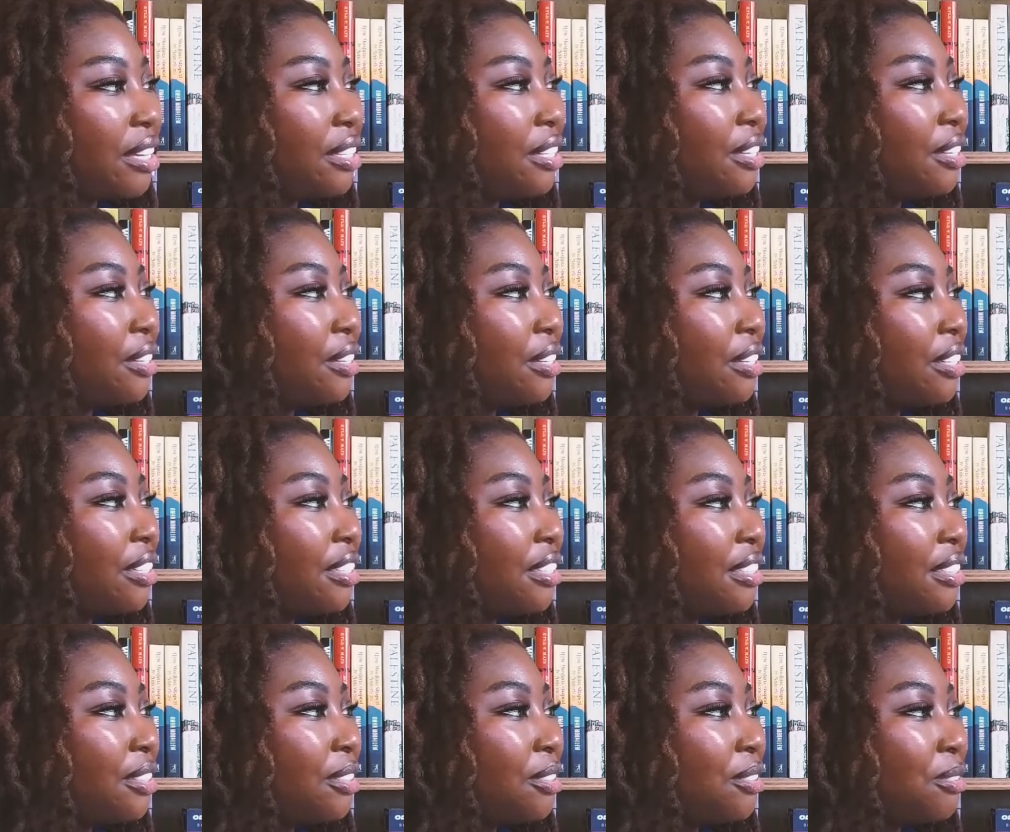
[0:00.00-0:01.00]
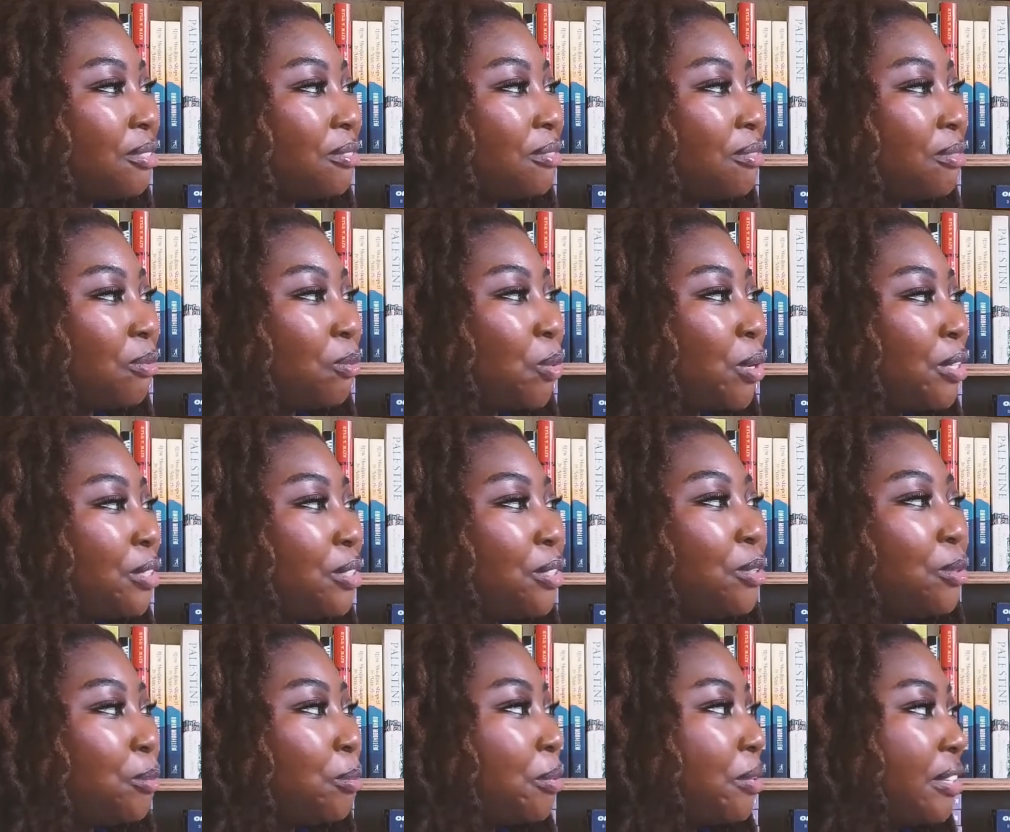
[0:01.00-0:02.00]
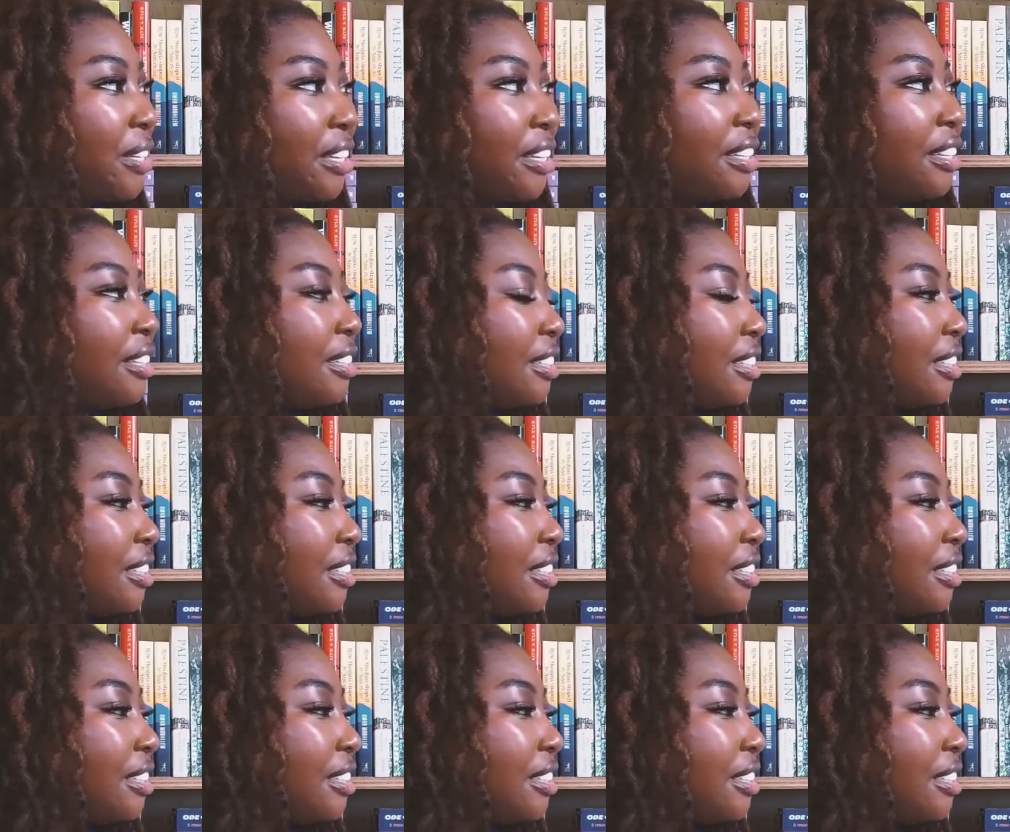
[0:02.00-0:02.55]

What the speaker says: year. Where do you put it?